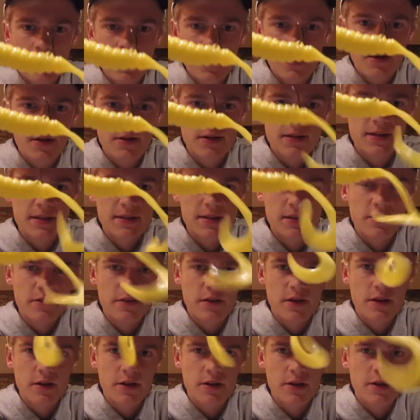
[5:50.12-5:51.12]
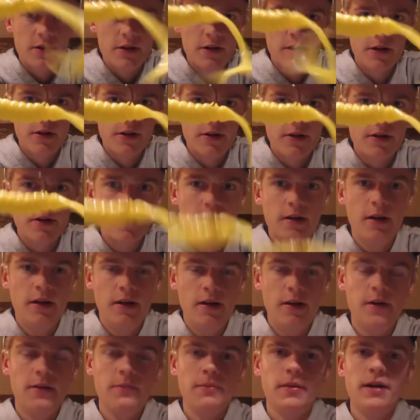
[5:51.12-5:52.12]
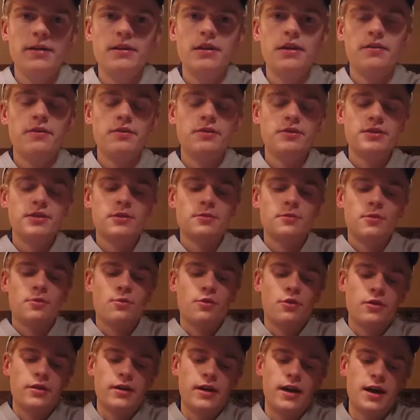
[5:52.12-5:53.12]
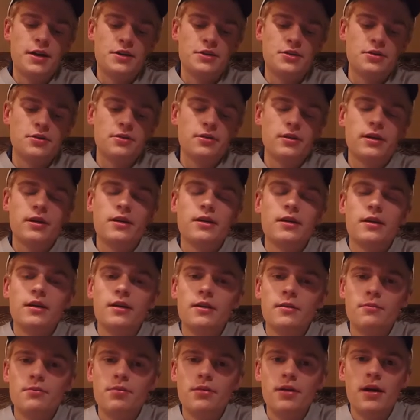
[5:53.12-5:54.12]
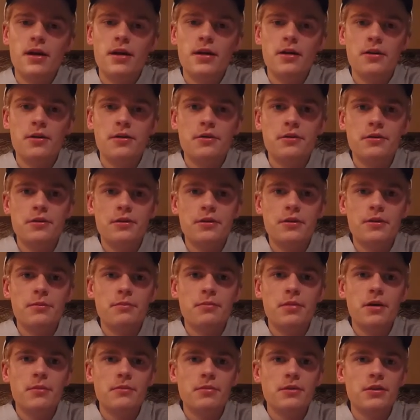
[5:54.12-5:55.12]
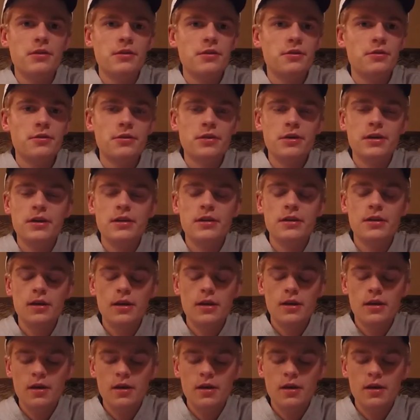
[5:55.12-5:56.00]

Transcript: Here, this isn't a very good color. I definitely do something more natural, like a brown or pumpkin green,